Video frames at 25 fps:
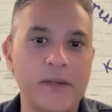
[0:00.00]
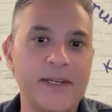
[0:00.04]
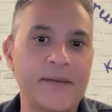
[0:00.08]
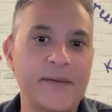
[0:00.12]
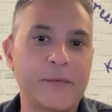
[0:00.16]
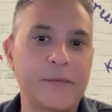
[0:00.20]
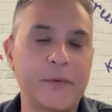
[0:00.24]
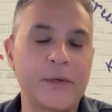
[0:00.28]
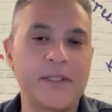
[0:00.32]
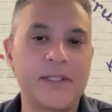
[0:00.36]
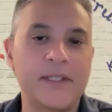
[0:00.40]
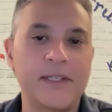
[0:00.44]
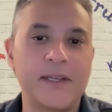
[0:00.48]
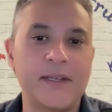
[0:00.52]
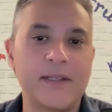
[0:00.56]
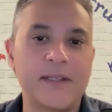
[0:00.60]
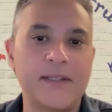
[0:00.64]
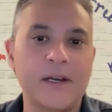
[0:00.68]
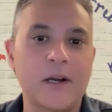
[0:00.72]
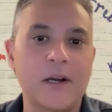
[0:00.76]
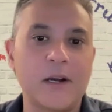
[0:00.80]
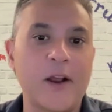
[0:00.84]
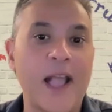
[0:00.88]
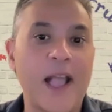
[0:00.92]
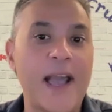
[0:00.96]

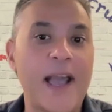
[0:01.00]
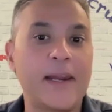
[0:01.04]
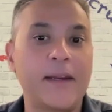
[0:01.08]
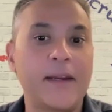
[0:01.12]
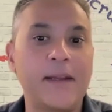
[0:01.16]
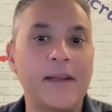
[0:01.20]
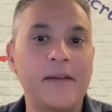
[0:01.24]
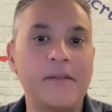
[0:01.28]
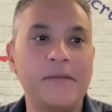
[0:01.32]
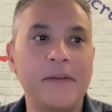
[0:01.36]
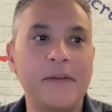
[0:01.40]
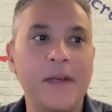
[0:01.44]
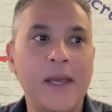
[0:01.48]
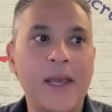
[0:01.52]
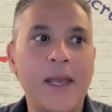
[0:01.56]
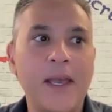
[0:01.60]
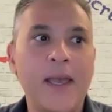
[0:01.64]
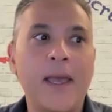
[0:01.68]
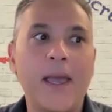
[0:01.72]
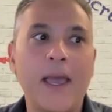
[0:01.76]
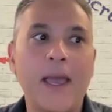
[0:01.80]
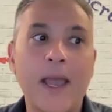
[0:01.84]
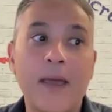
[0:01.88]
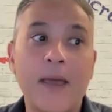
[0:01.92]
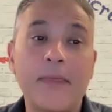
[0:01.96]
differences are additive.
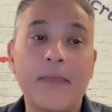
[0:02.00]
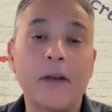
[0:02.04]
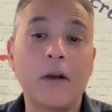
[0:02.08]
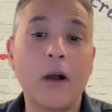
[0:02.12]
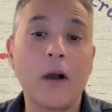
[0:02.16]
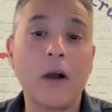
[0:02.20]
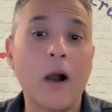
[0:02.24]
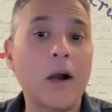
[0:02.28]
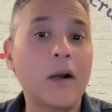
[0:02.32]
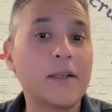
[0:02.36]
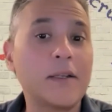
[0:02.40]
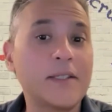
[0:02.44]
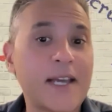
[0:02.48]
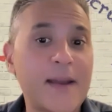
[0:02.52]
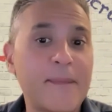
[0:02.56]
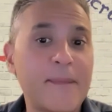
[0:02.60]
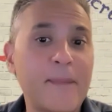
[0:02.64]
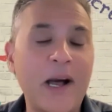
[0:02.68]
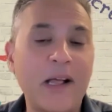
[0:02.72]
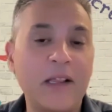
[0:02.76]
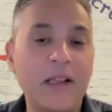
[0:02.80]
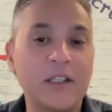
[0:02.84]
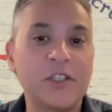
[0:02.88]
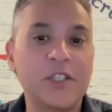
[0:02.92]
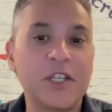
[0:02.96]
And there are
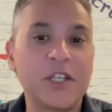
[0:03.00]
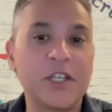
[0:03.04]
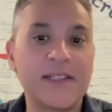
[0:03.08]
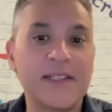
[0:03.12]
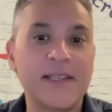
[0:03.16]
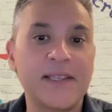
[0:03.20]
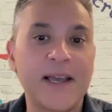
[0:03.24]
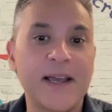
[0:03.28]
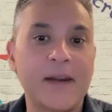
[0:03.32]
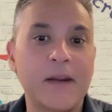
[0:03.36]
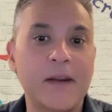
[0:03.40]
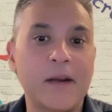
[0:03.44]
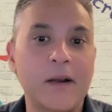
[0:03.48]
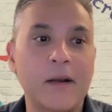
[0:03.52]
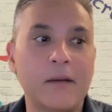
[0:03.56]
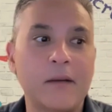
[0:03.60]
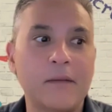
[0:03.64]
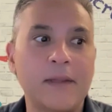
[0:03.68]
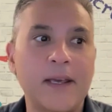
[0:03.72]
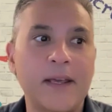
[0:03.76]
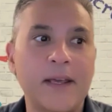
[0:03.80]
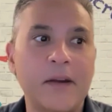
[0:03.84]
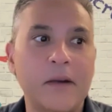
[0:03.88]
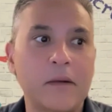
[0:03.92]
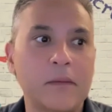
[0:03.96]
typologies that
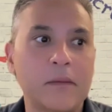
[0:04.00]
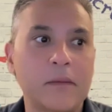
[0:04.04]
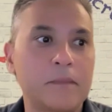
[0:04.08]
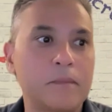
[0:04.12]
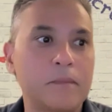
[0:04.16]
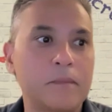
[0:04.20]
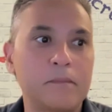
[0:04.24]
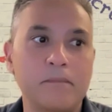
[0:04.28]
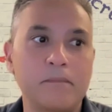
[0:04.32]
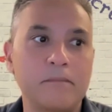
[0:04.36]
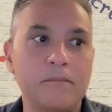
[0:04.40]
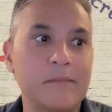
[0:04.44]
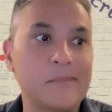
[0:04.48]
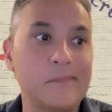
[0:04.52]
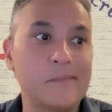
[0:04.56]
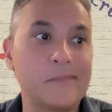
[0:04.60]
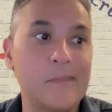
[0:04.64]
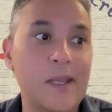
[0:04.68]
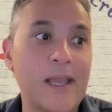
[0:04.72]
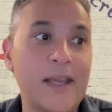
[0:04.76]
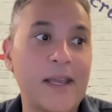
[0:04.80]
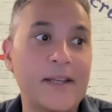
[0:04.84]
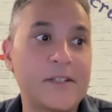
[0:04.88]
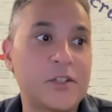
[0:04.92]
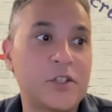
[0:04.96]
are,
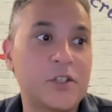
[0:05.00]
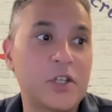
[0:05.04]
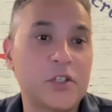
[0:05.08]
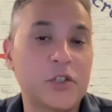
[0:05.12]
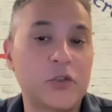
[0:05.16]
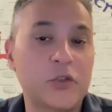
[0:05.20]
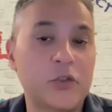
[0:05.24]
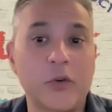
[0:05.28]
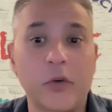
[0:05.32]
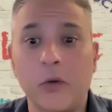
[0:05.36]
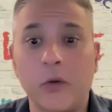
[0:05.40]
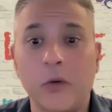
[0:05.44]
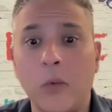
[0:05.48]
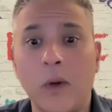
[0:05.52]
it's just true.